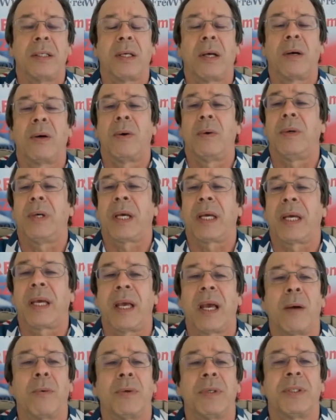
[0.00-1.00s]
So you
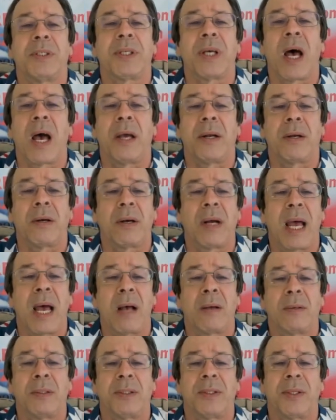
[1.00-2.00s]
can't reside or
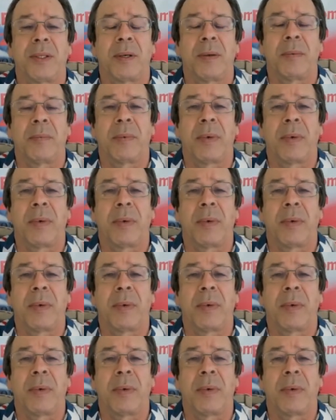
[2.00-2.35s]
house them.